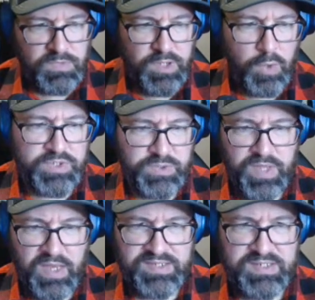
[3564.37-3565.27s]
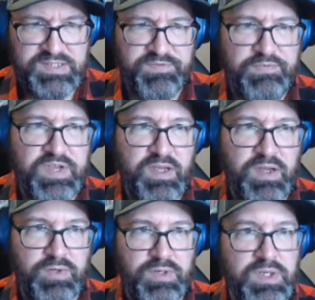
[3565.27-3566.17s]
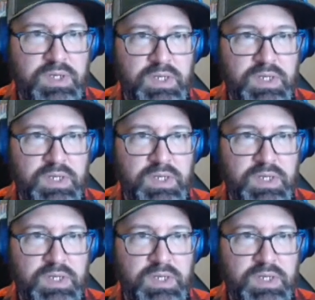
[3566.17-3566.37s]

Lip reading: No issue with that. He's 5,800.